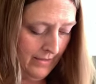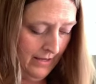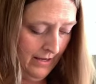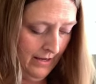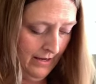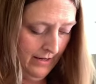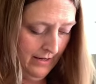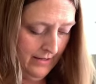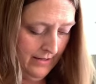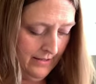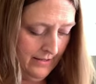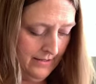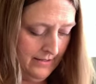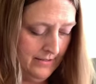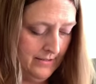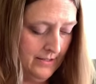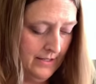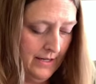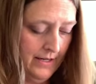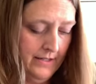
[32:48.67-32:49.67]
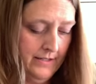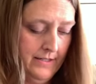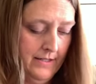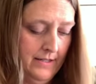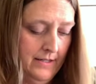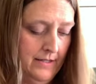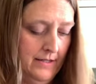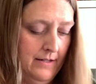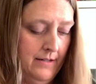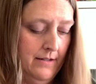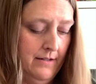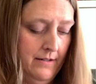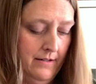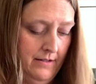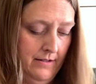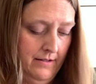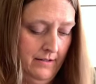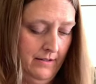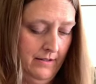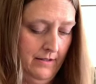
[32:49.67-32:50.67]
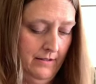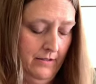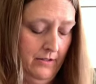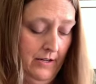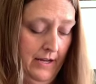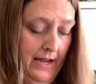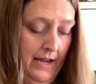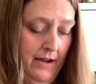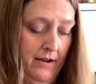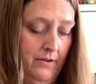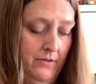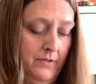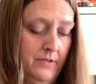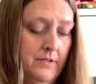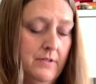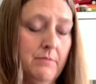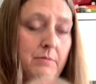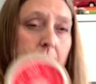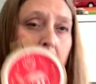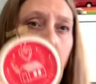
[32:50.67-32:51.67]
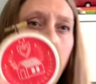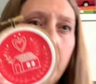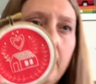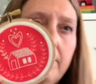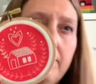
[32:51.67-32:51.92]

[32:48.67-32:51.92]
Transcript: and I did a little house. I'm not quite